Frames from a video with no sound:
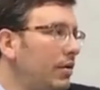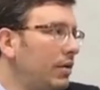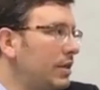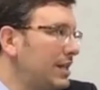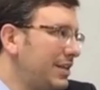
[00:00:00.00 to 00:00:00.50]

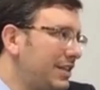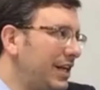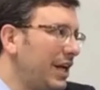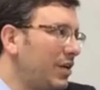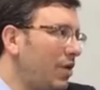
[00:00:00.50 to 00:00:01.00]
He's not
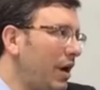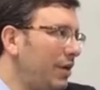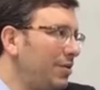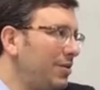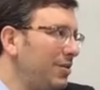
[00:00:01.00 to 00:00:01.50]
sitting and crying.
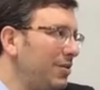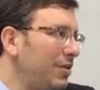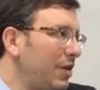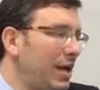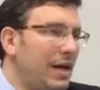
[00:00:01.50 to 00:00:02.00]

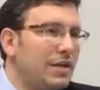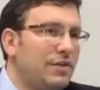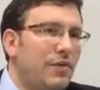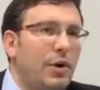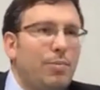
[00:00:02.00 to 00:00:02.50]
Again, it's a
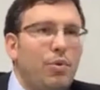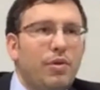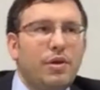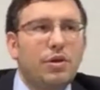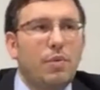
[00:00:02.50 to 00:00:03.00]
very important
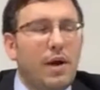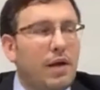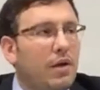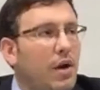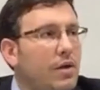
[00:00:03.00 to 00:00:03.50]
thing to
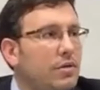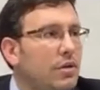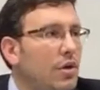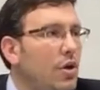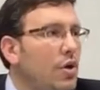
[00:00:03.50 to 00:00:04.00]
recognize.
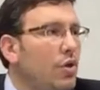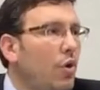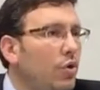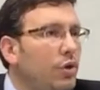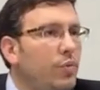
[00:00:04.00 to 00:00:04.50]
The
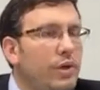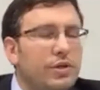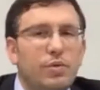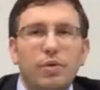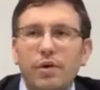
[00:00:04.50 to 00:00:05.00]
only
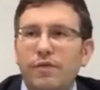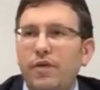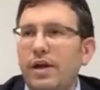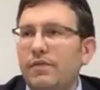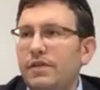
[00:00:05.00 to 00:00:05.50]
reason we're
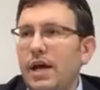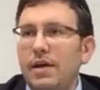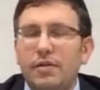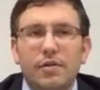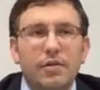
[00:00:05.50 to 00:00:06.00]
afraid of
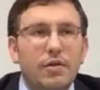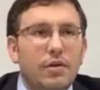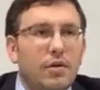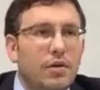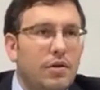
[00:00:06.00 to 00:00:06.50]
death
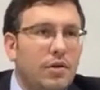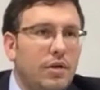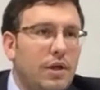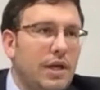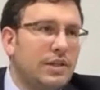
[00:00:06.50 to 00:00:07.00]

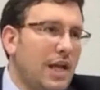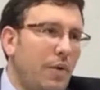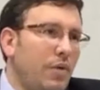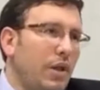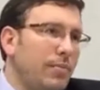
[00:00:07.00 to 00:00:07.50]
is not
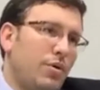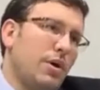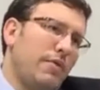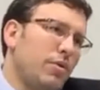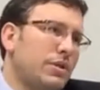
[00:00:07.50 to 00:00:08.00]
really because
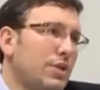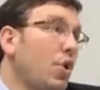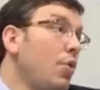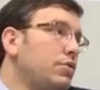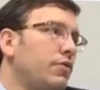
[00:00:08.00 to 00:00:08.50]
everyone says,
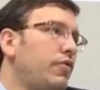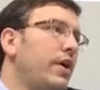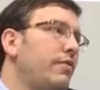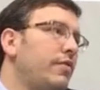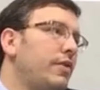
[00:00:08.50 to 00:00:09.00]
it's afraid
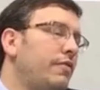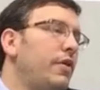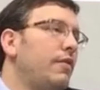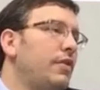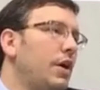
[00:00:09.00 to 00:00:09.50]
of the fear
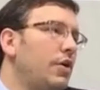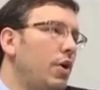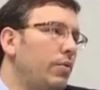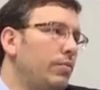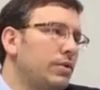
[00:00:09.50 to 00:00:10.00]
of the unknown.
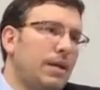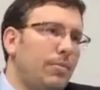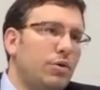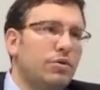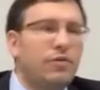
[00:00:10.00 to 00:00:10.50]
It's not
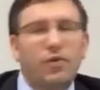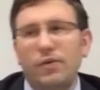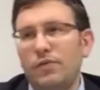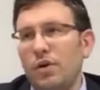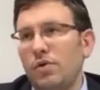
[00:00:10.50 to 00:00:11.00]
because of the fear
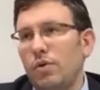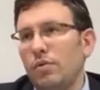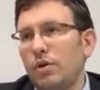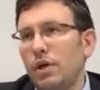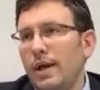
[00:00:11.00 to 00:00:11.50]
of the unknown.
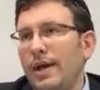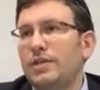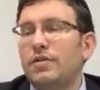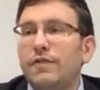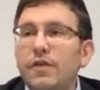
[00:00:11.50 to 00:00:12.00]
It's
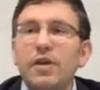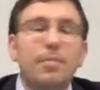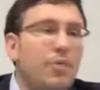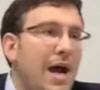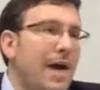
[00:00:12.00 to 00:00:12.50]
the fear that
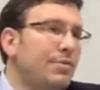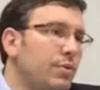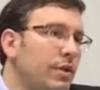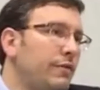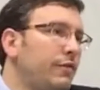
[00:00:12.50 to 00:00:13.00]
perhaps we
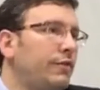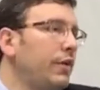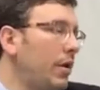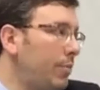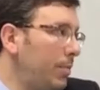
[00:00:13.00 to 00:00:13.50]
didn't fulfill
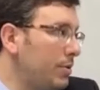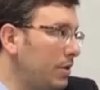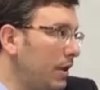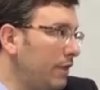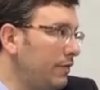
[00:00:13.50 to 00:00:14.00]
our purpose
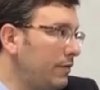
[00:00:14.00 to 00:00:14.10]
in life.